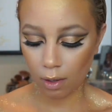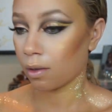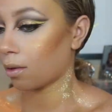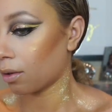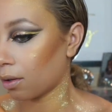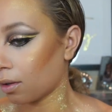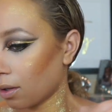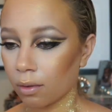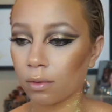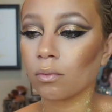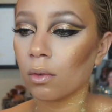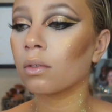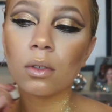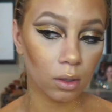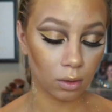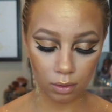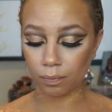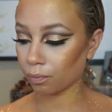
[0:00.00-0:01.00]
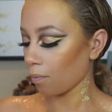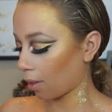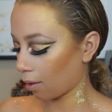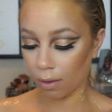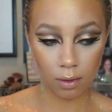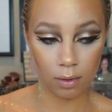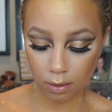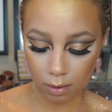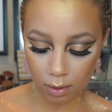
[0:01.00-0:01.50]
to my skin. So I'm just
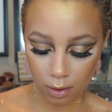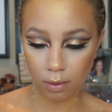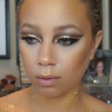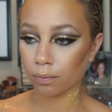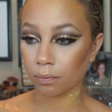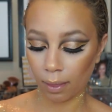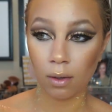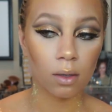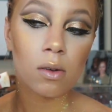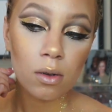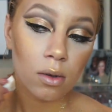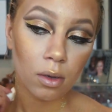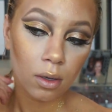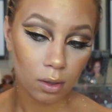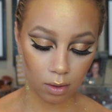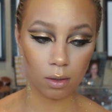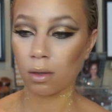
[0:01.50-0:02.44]
going to be putting that down